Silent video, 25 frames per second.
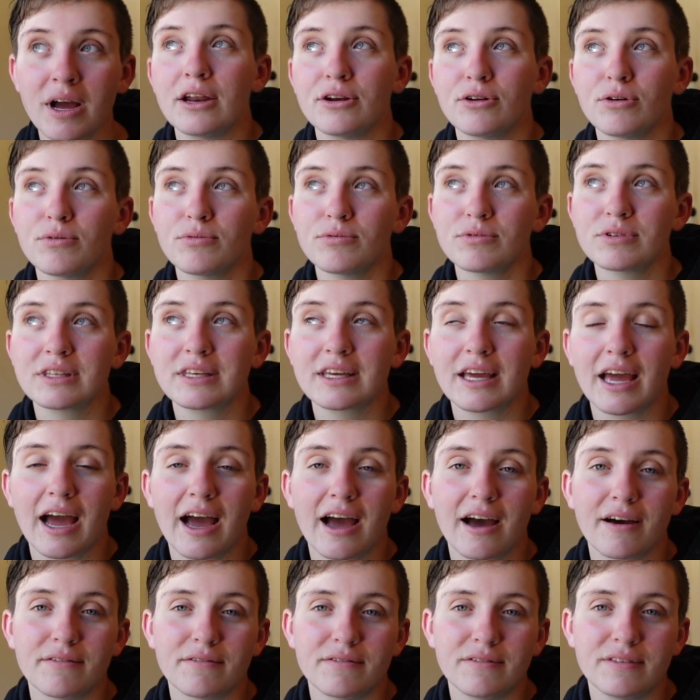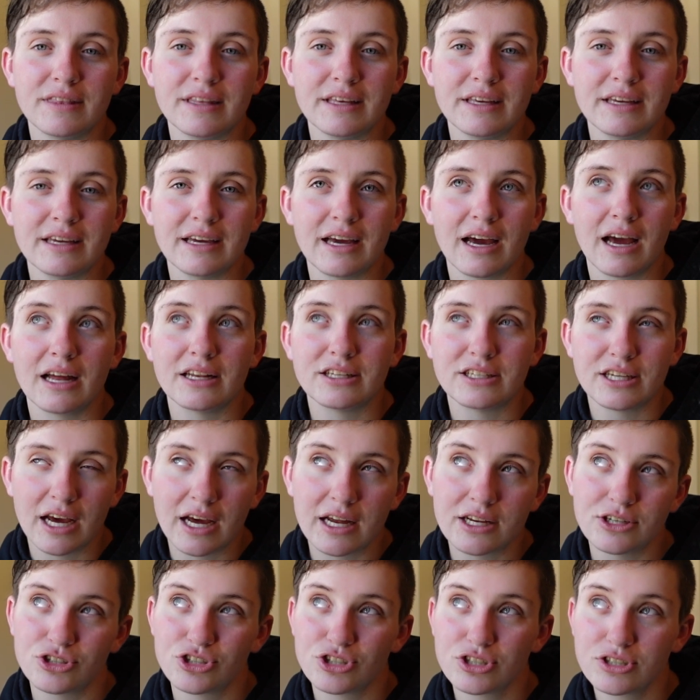I don't really have the
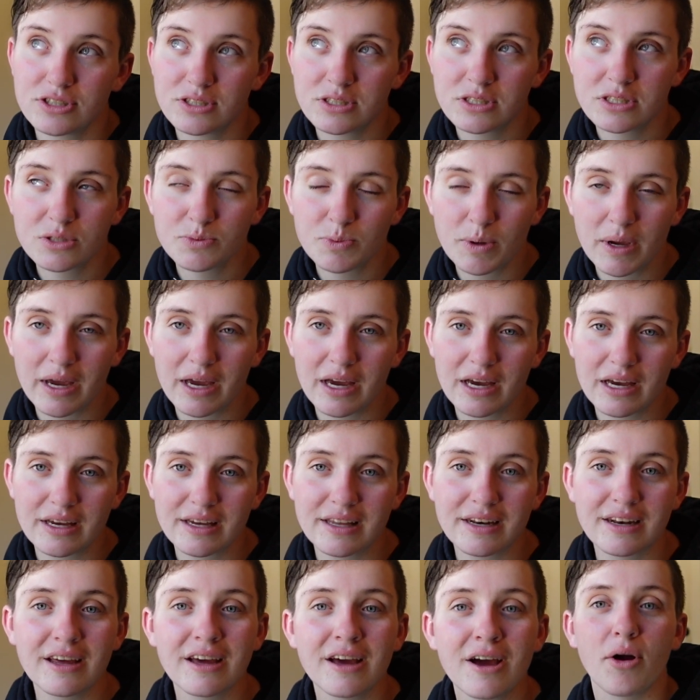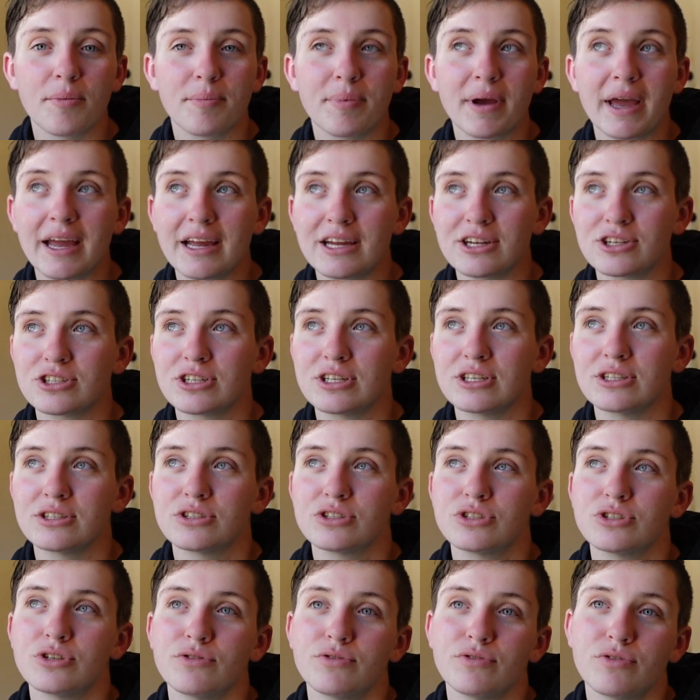attention span or
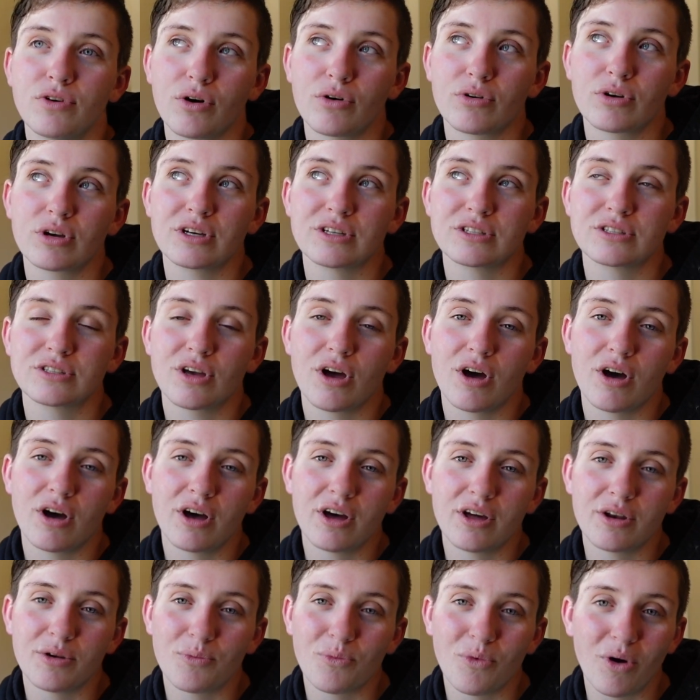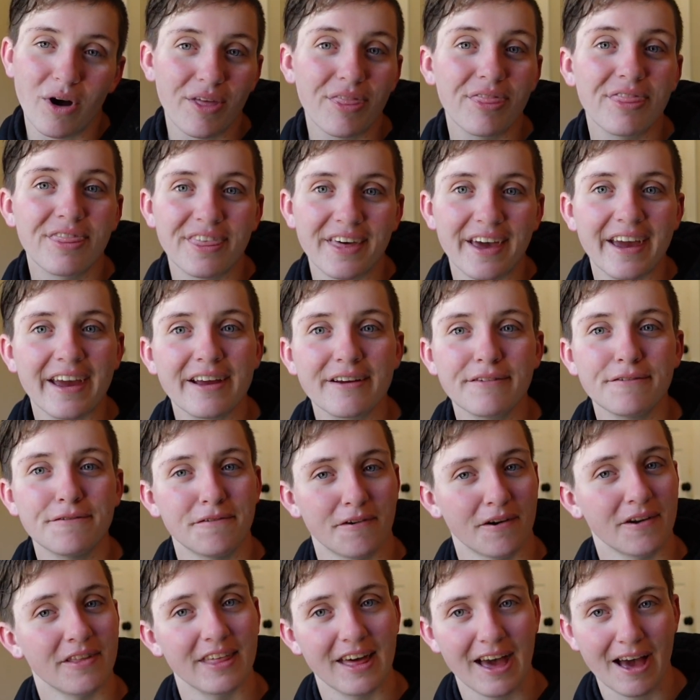patience to focus on one thing
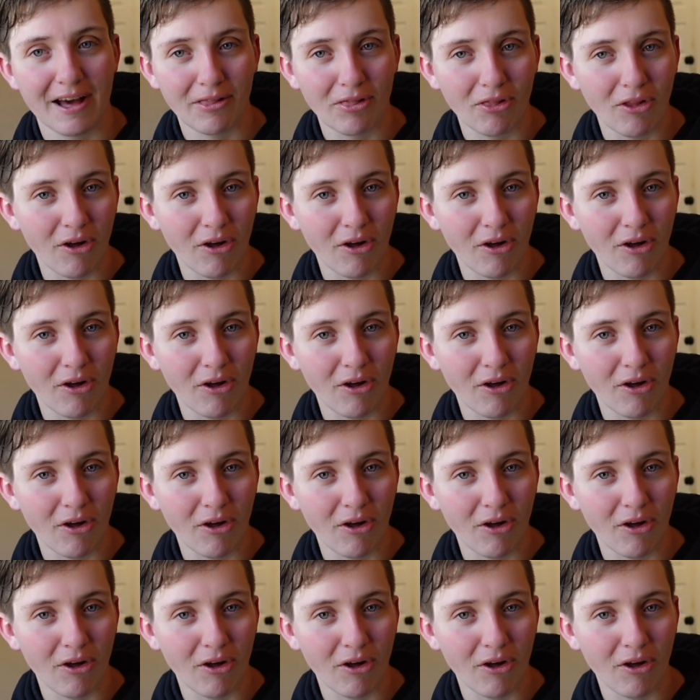for that